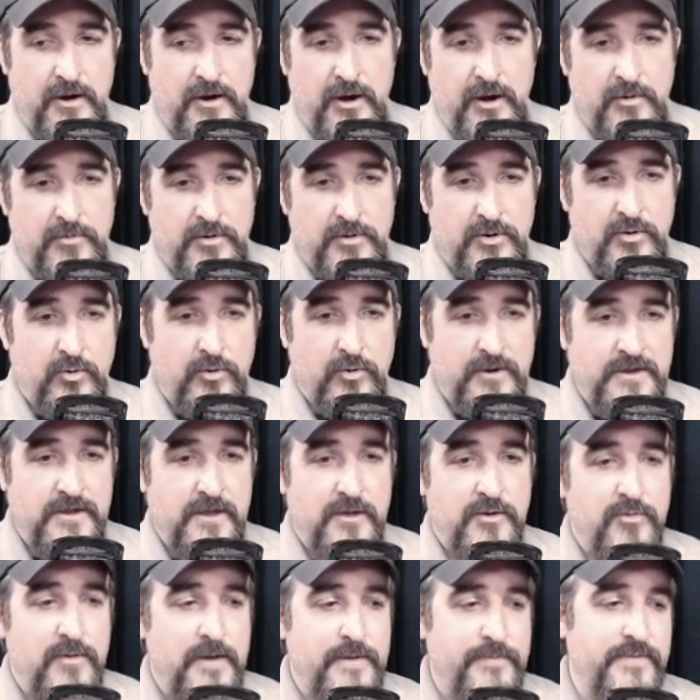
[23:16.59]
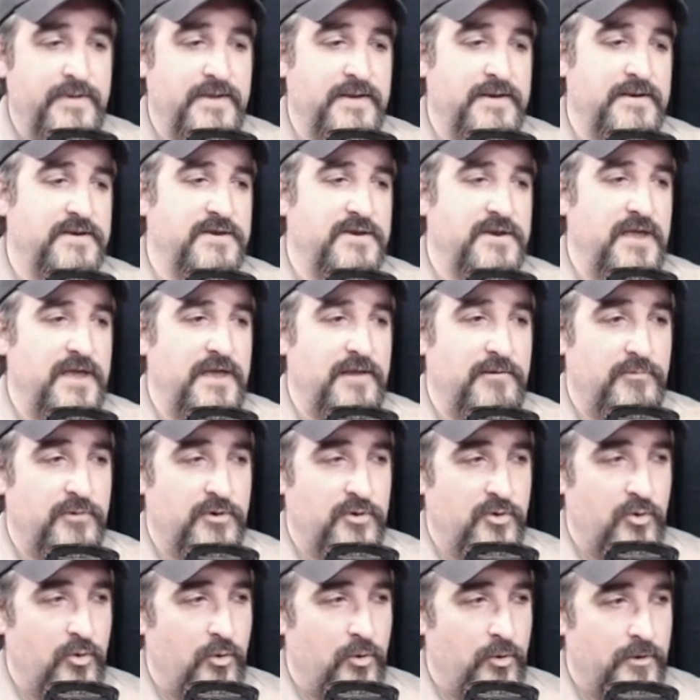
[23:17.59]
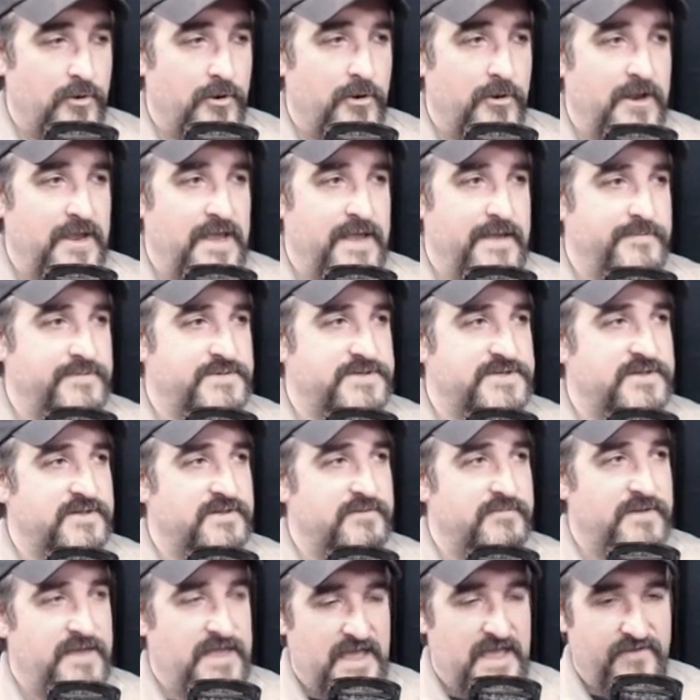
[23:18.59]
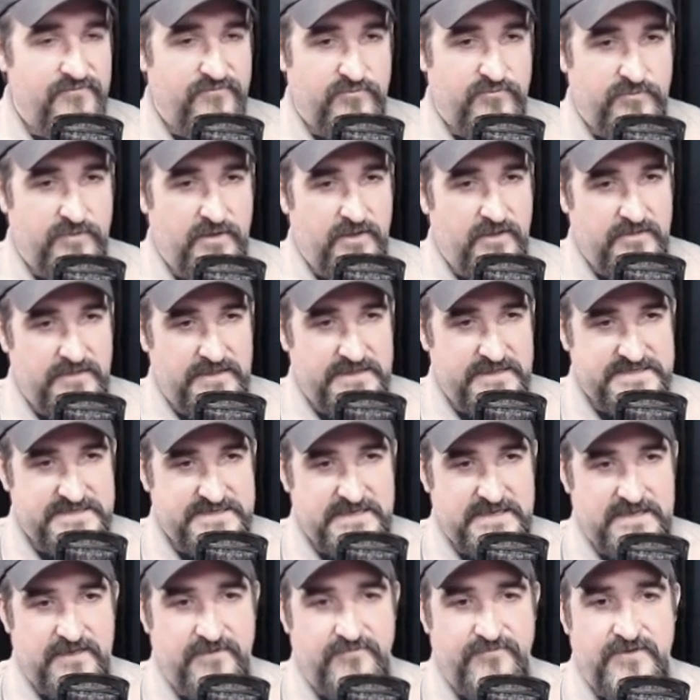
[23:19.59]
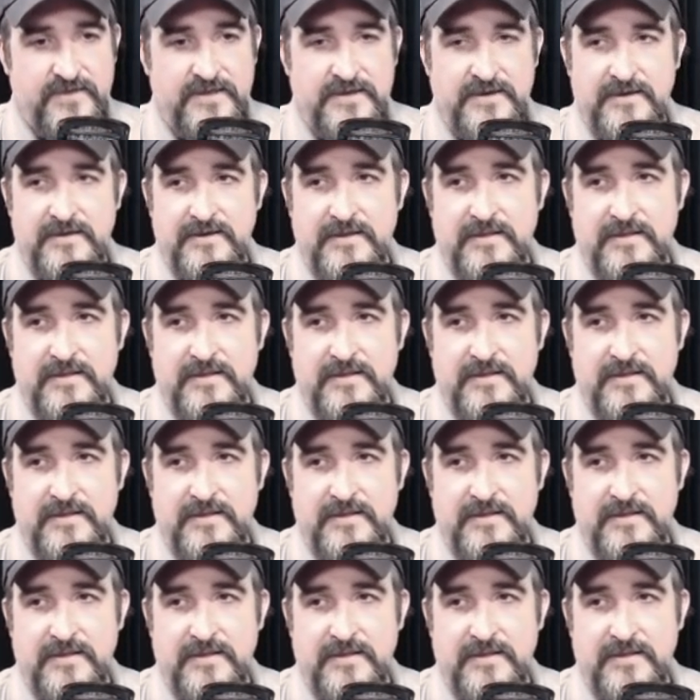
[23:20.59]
recording equipment and record our games so that we have a listing of it,